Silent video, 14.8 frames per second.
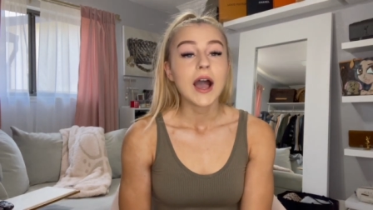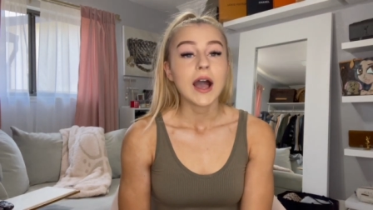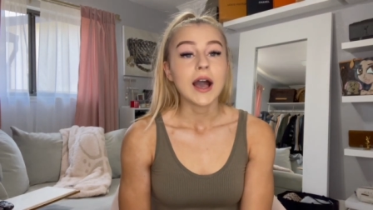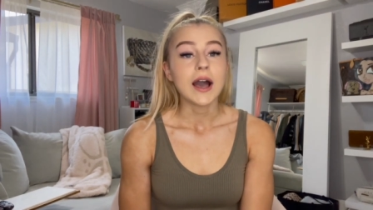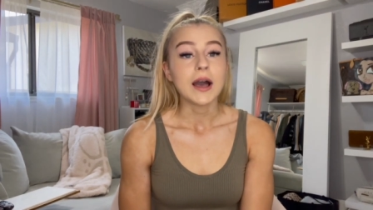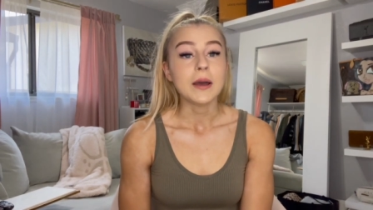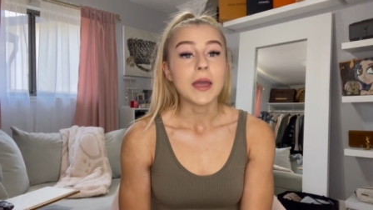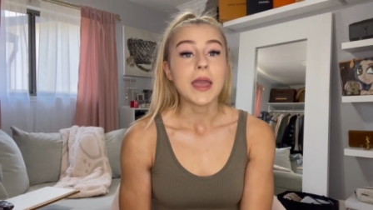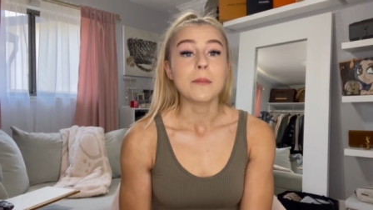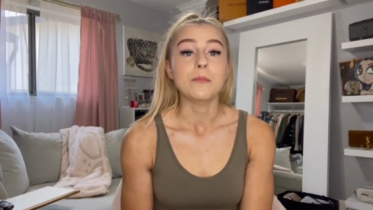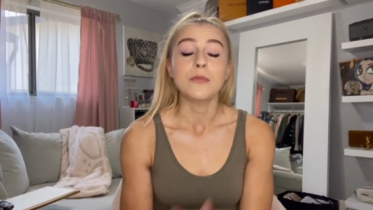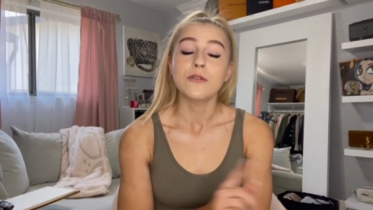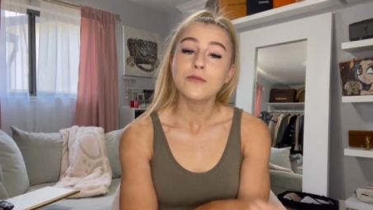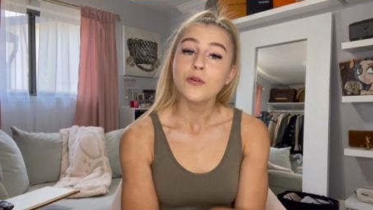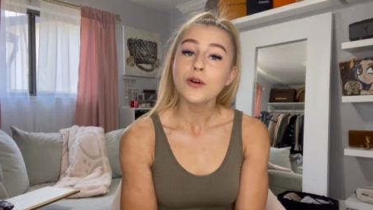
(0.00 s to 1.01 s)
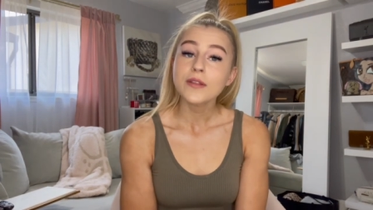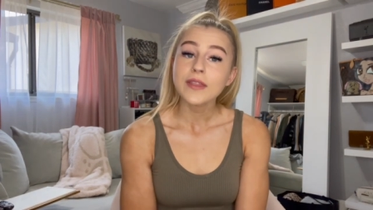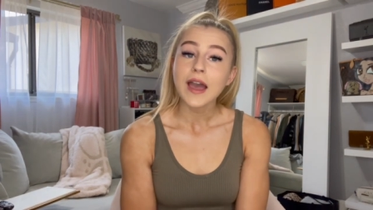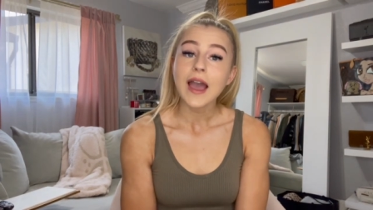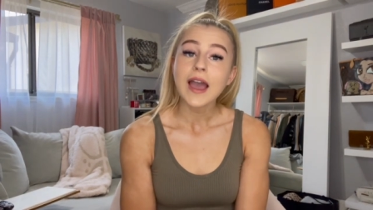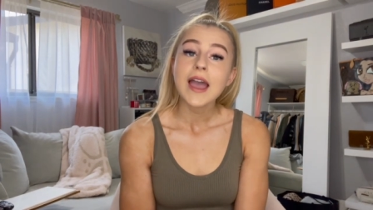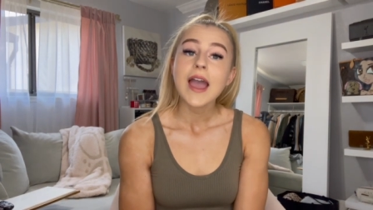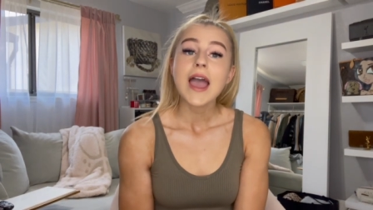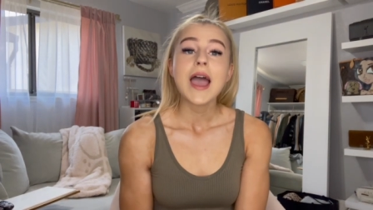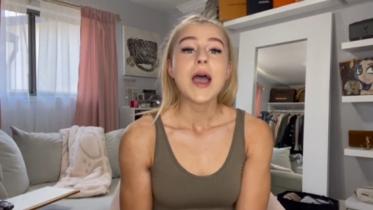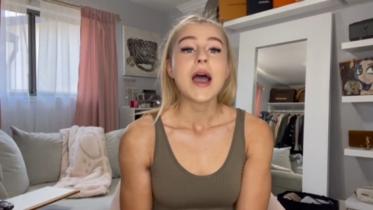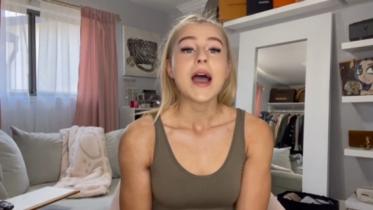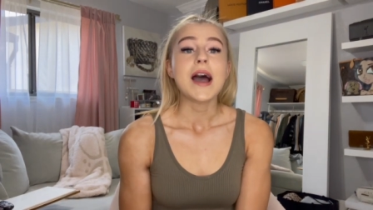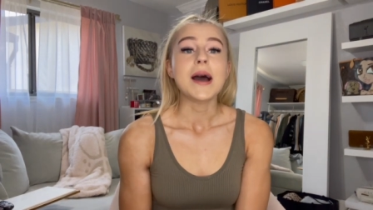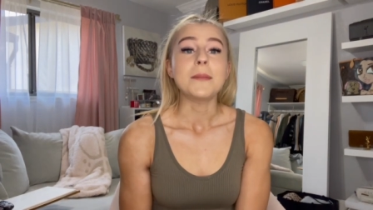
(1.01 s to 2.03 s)
and before that
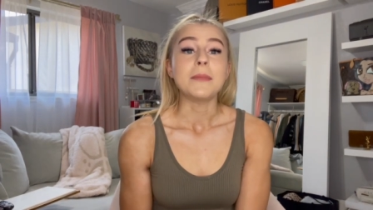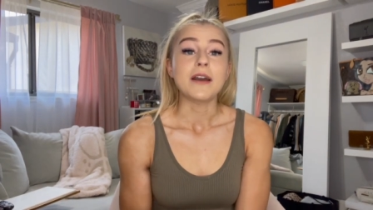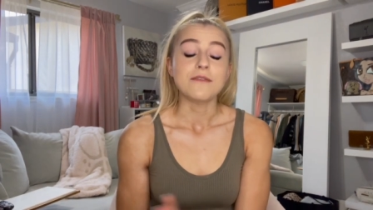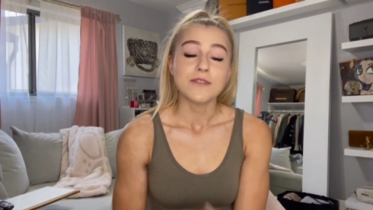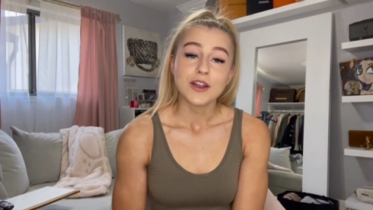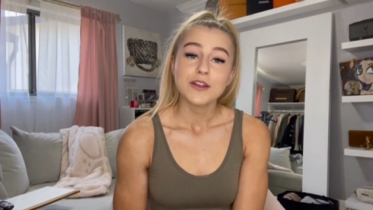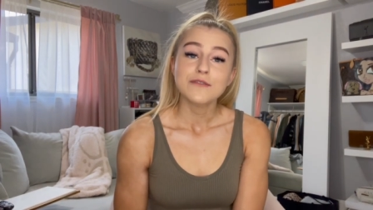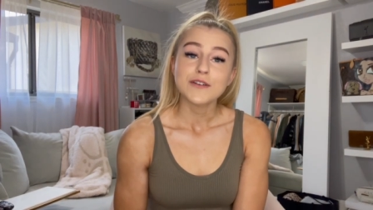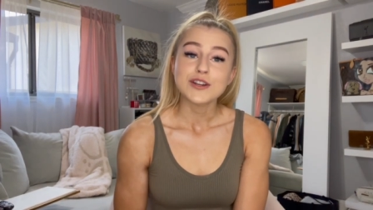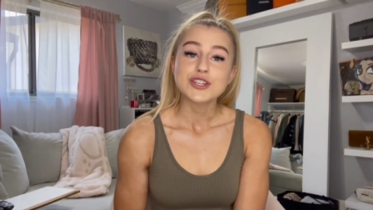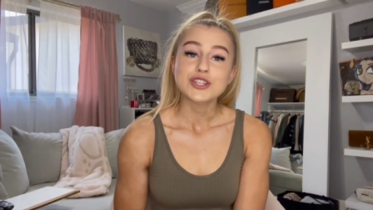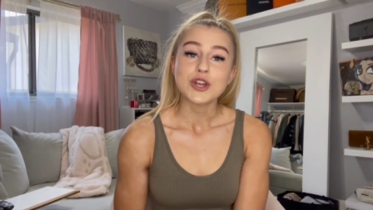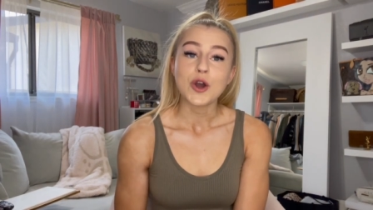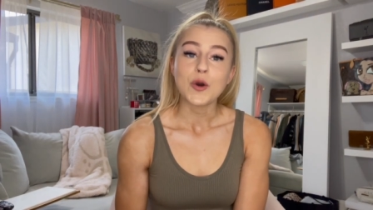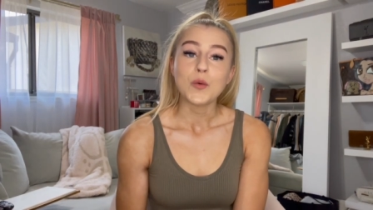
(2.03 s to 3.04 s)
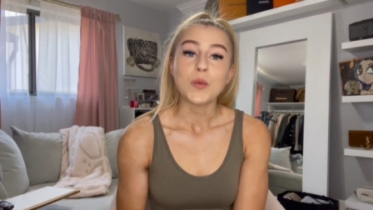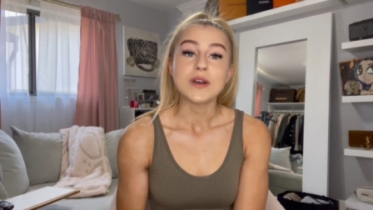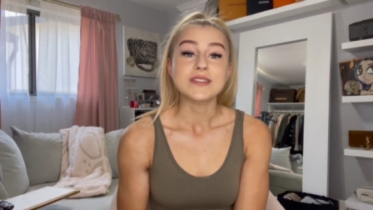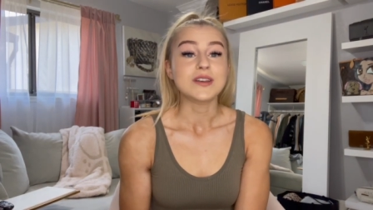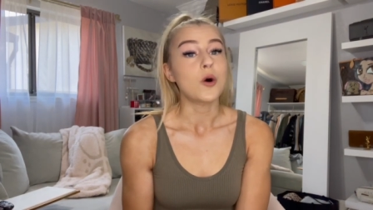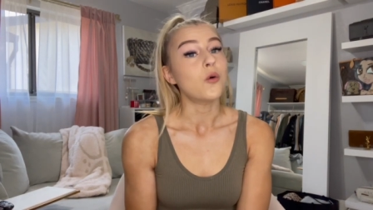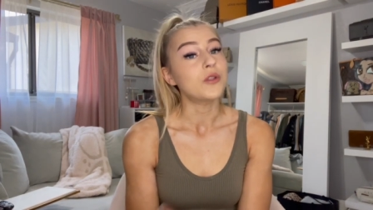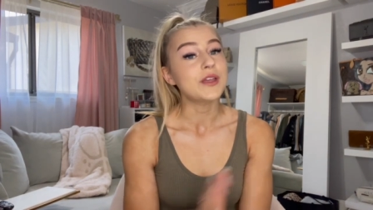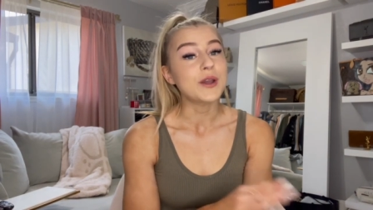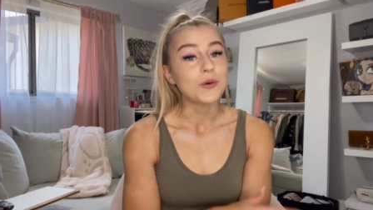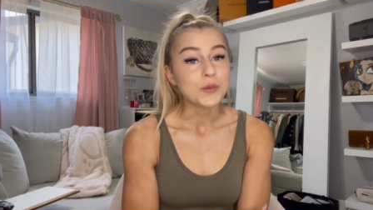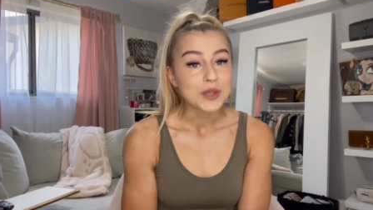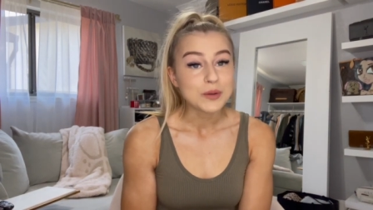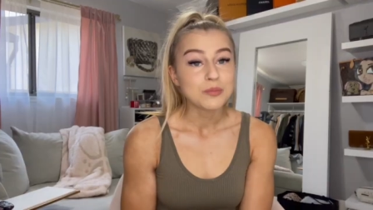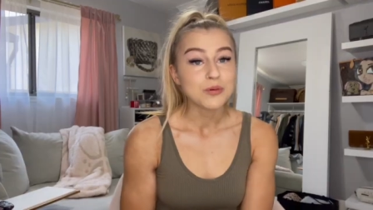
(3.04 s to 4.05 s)
my very first show was only a week